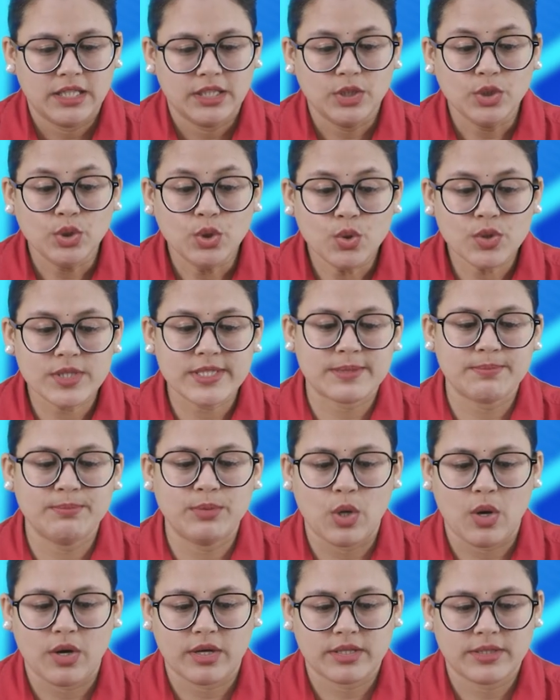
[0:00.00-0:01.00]
looks
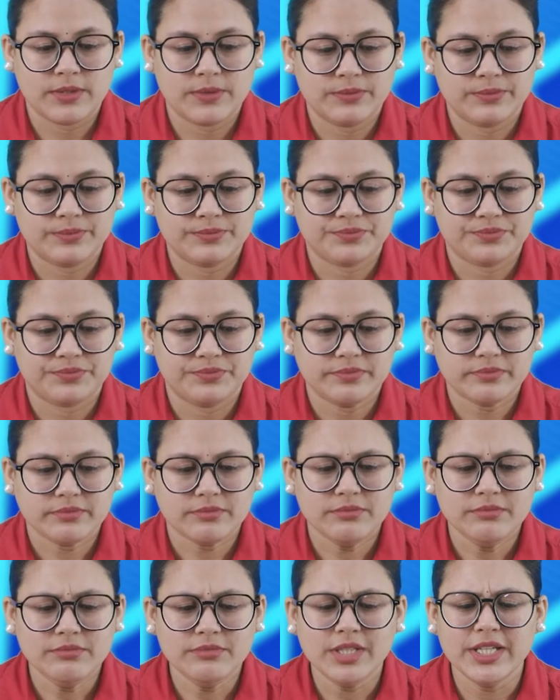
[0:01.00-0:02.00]
block.
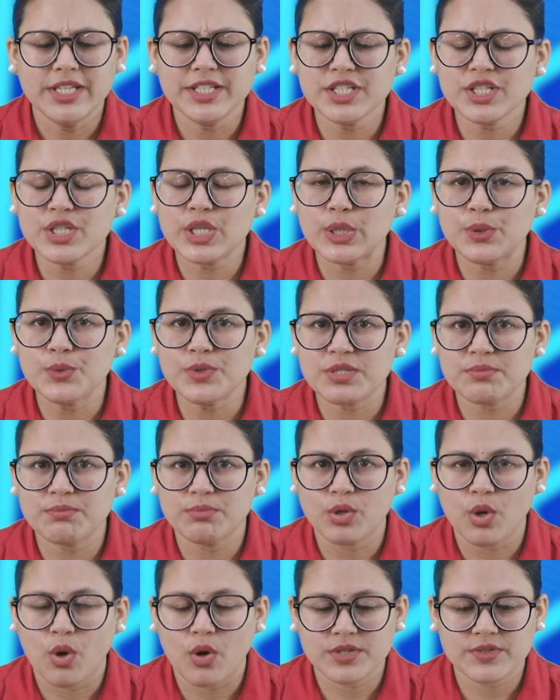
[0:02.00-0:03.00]
It includes
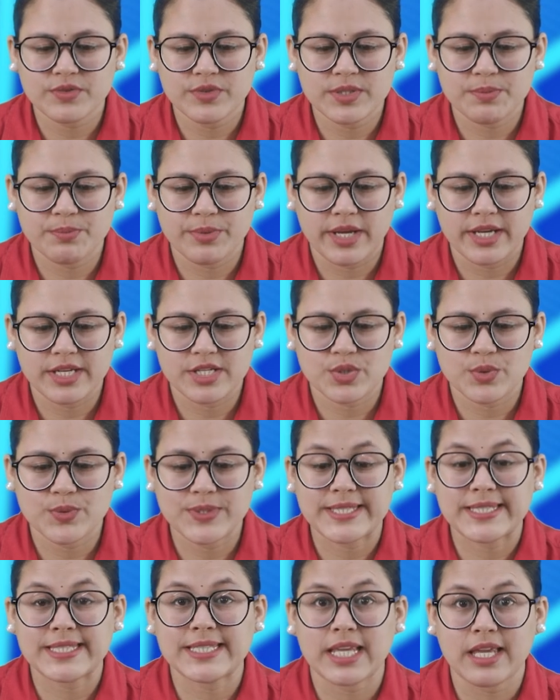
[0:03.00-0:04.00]
blocks for sprites to
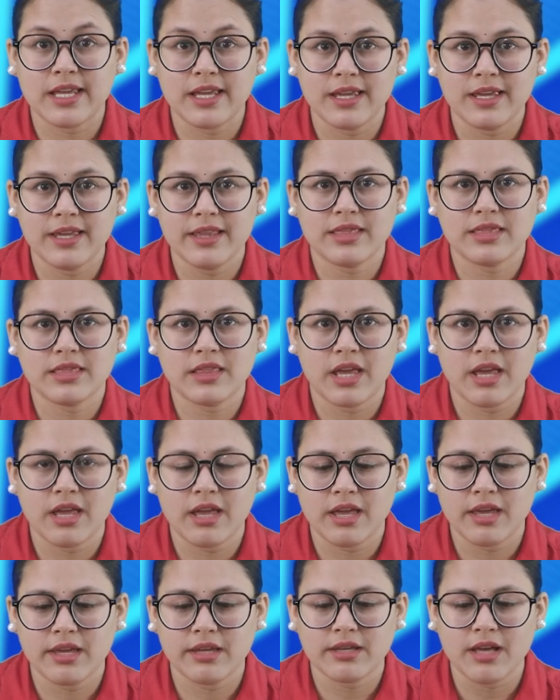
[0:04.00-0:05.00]
say,
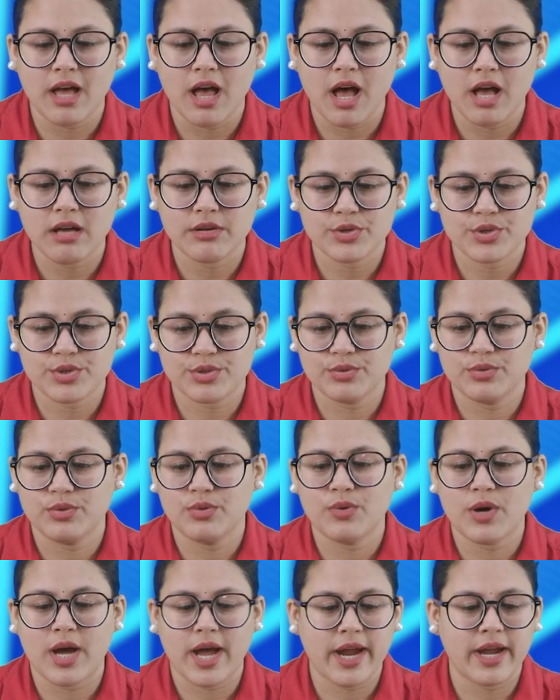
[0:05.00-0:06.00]
think,
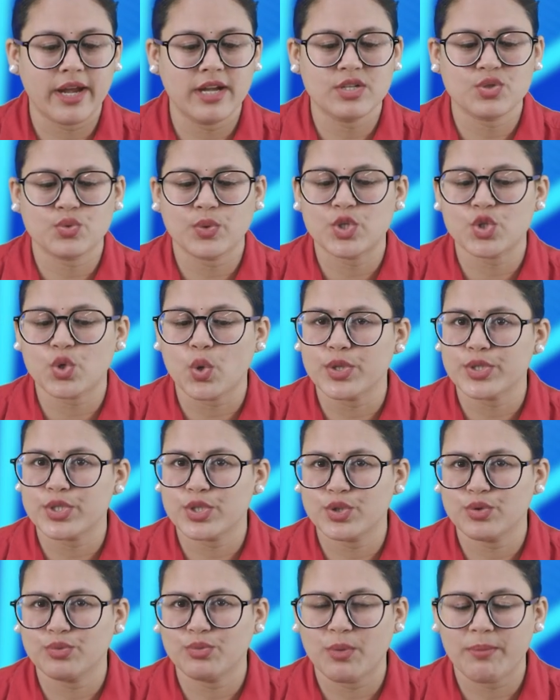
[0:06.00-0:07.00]
show, hide, switch
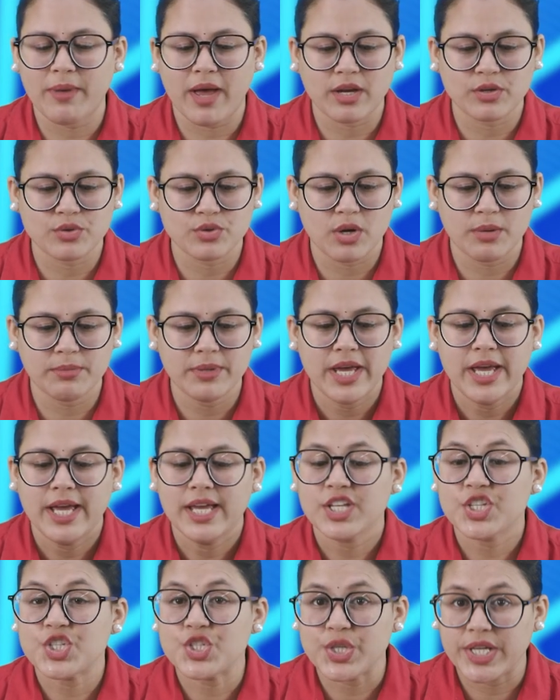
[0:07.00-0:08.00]
costume or backdrop,
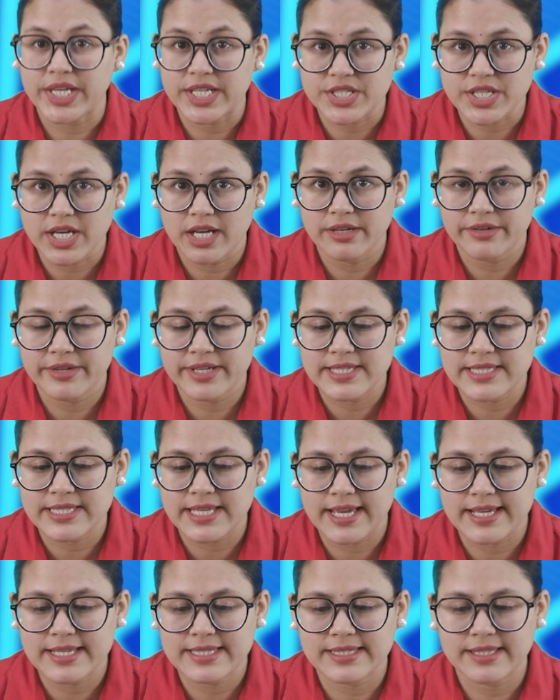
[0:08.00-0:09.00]
change color and
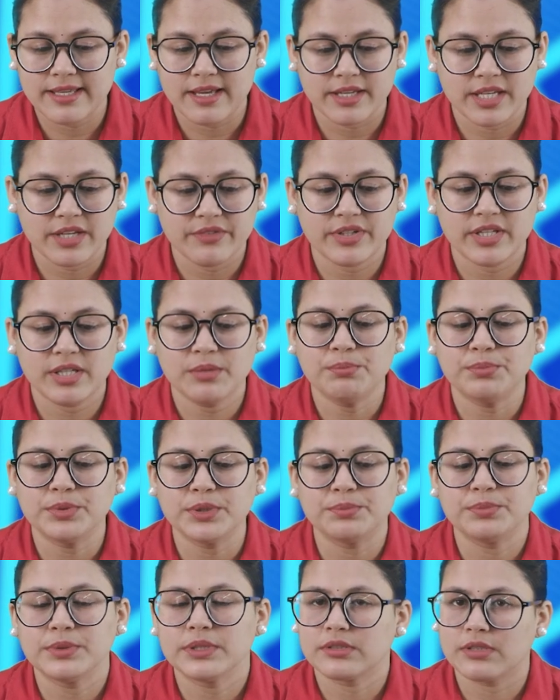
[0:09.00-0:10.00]
size. They are given in
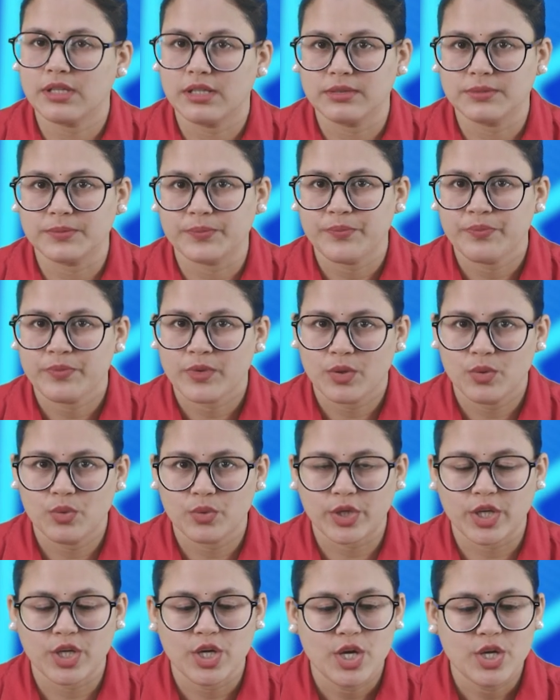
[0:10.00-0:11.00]
purple color.
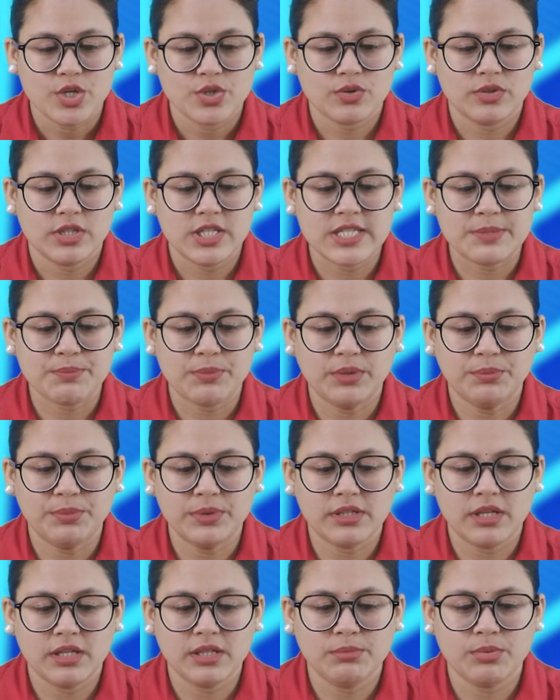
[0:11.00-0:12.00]
Okay, so these
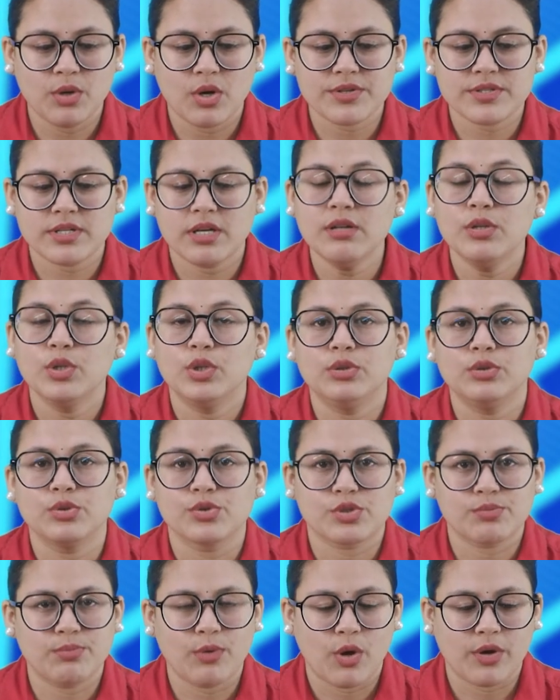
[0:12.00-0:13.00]
purple color blocks are
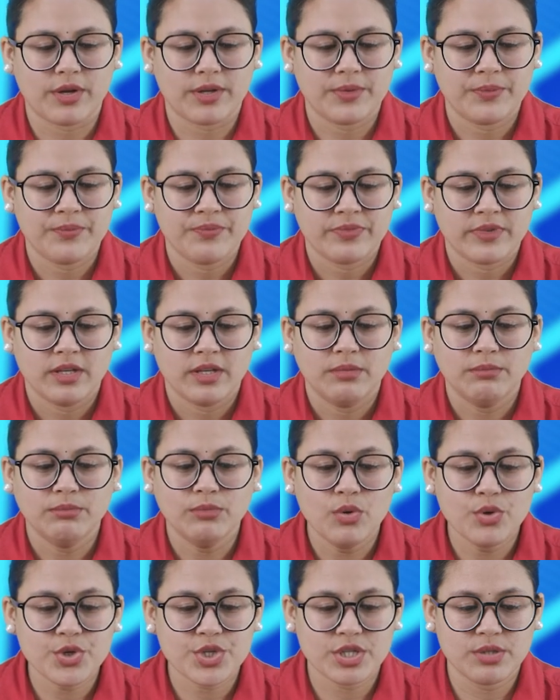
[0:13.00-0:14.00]
looks block.
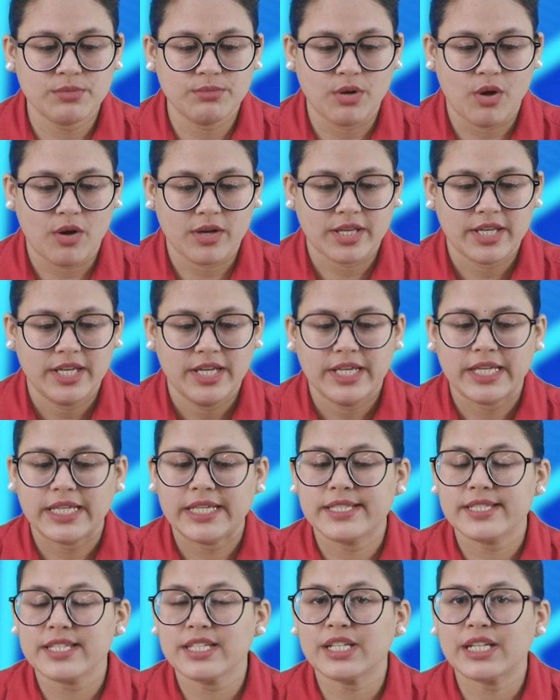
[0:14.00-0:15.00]
Motion block.
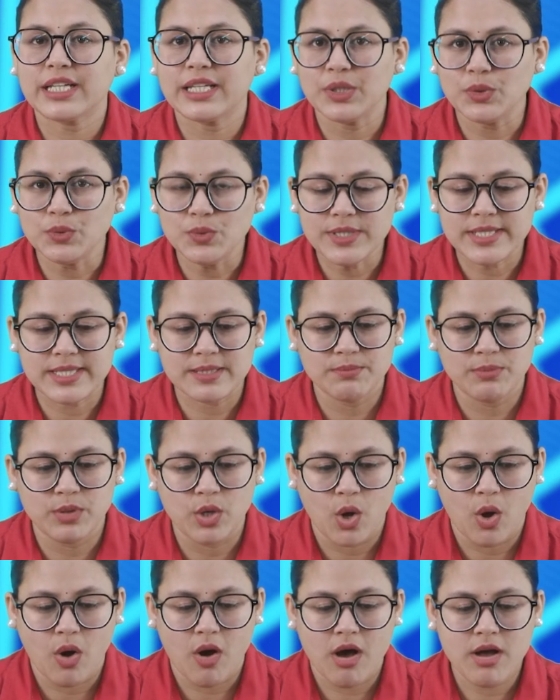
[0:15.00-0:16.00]
It includes
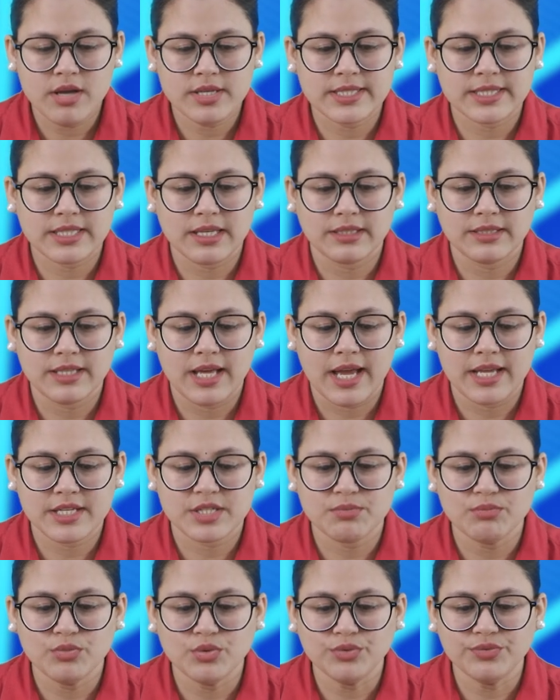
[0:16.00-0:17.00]
blocks
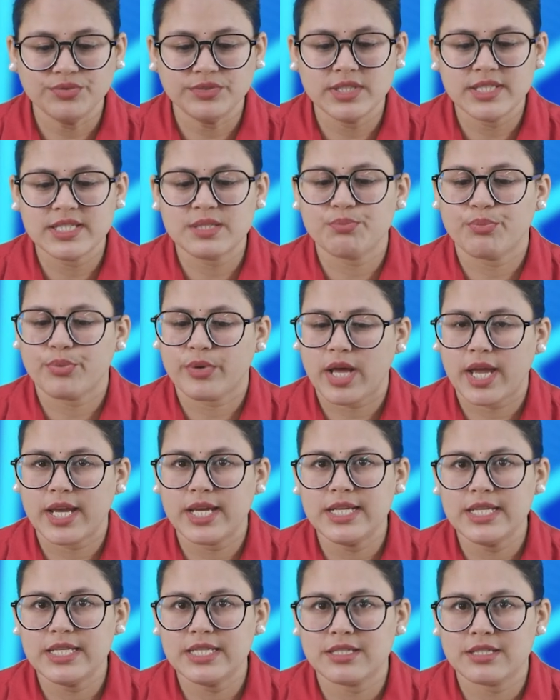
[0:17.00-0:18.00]
that move the
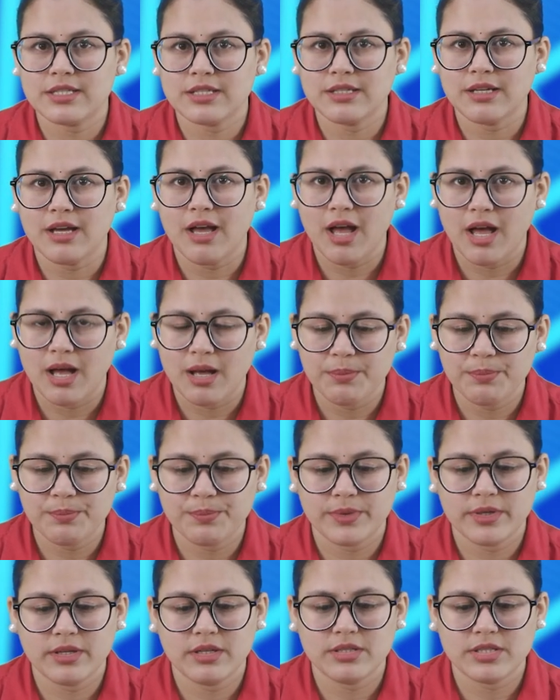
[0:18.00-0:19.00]
sprite up,
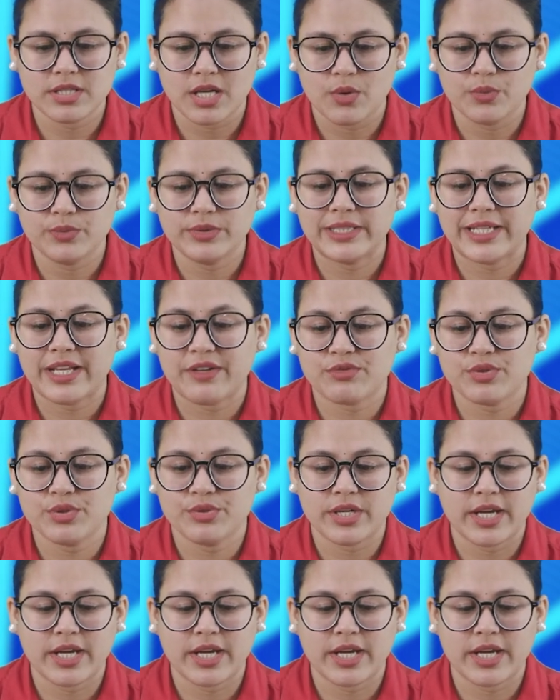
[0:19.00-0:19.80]
down, left or